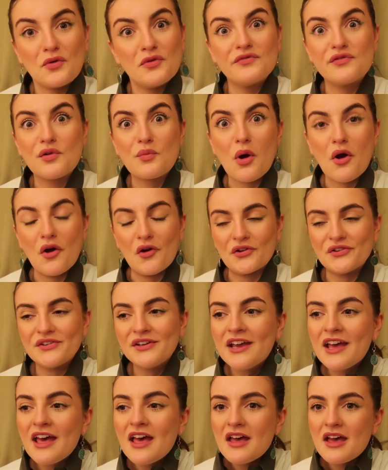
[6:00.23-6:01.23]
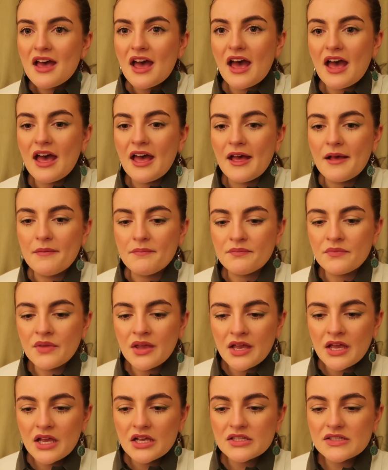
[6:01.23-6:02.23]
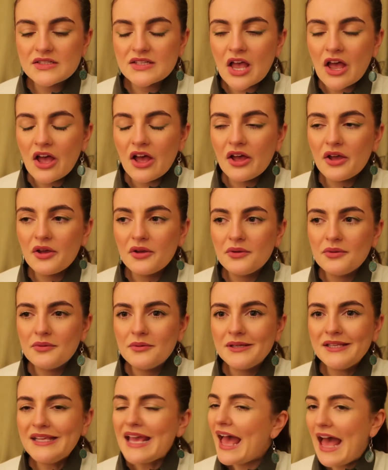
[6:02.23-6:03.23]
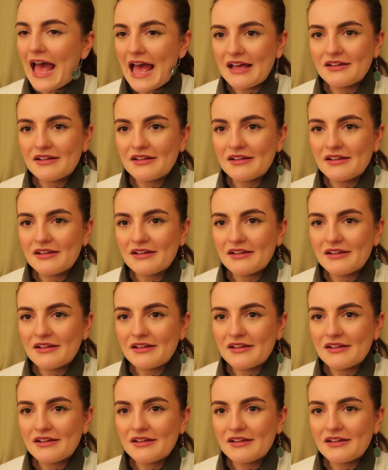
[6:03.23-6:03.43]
for one. So yeah,